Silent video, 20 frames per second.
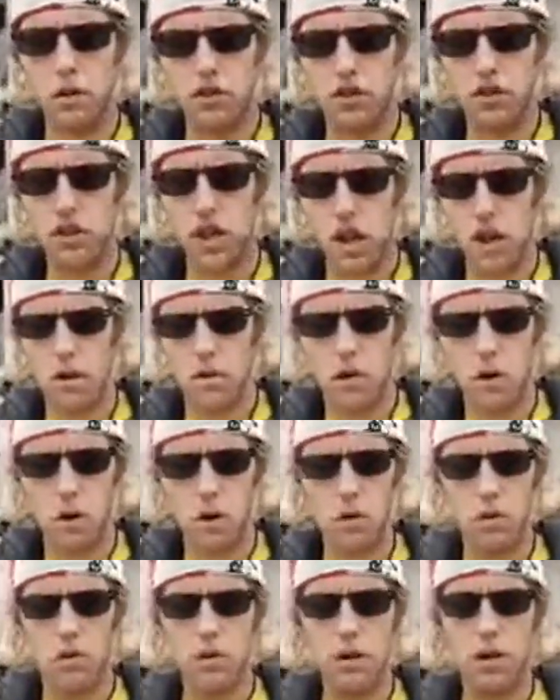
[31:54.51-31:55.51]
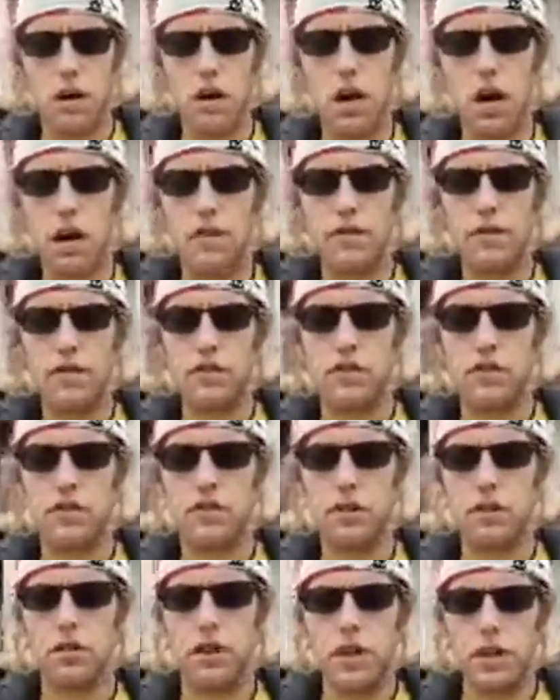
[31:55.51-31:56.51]
shall hold their offices
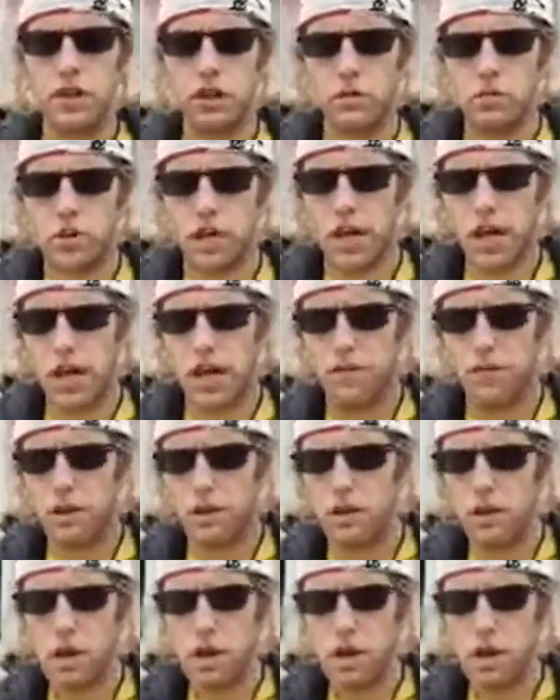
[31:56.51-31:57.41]
during good behavior,